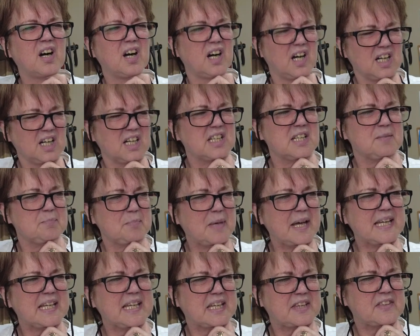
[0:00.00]
I'm gonna
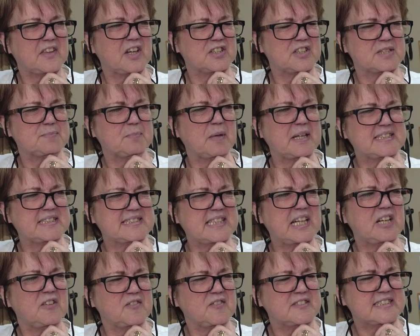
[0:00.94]
make those
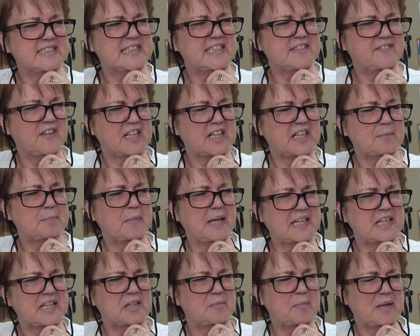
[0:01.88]
myself and see if I can
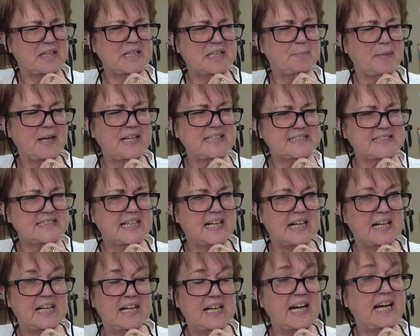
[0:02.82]
make them any
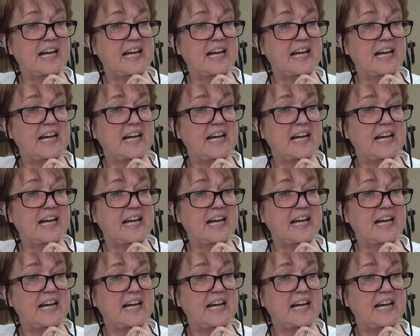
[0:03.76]
better.